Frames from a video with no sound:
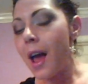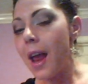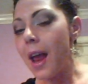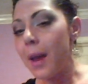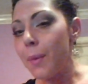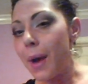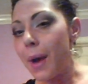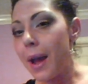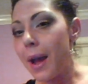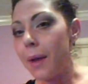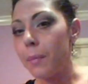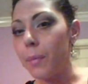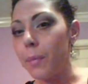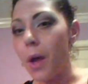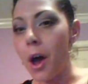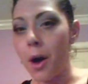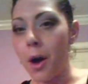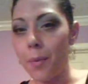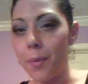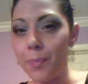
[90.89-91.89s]
Anyway,
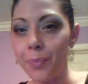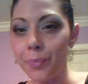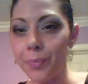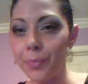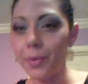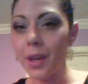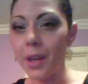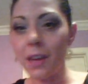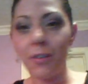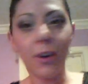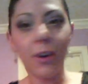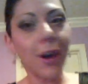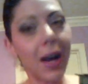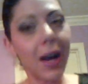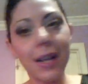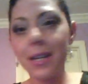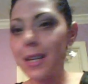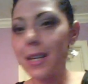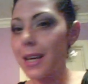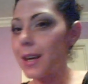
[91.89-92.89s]
um, if you
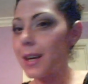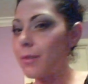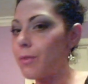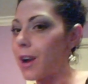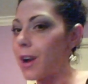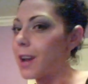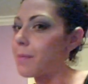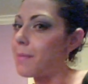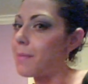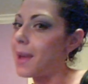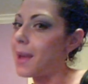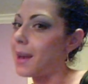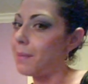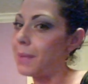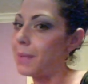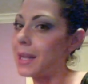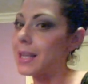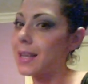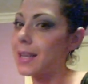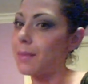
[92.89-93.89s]
guys can recommend
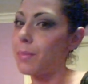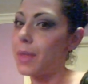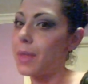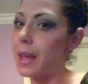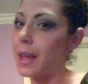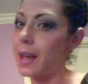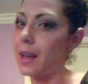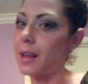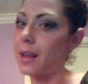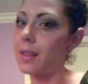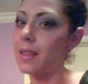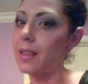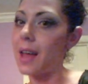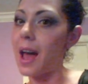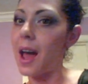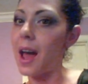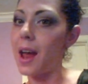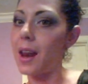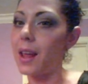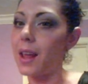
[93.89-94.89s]
me something
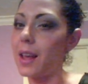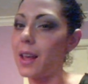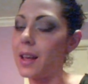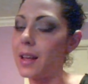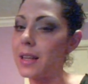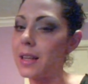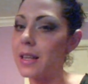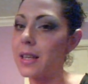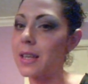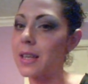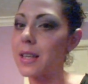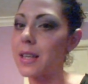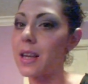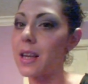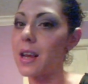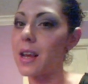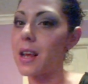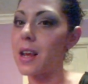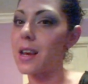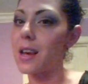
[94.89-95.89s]
that is
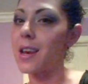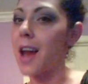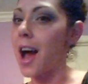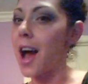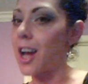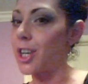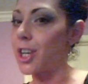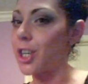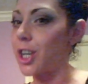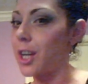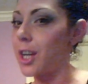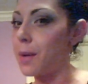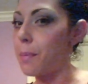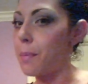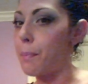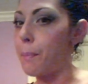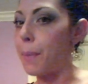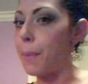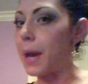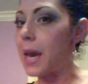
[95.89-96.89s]
not cheap,
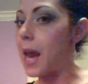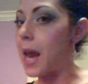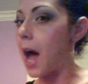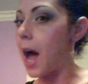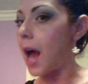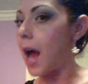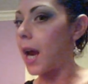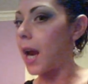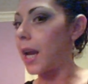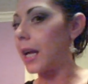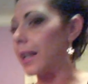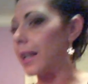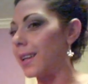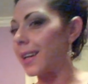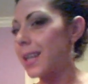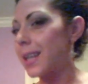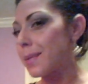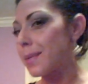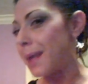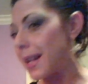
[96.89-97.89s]
but not
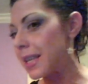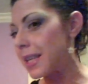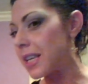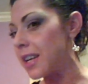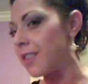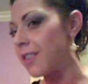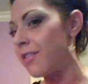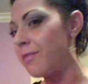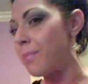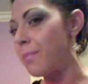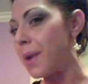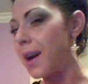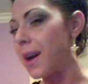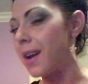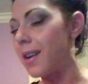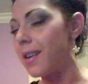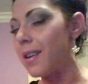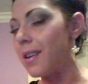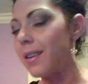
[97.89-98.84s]
expensive, but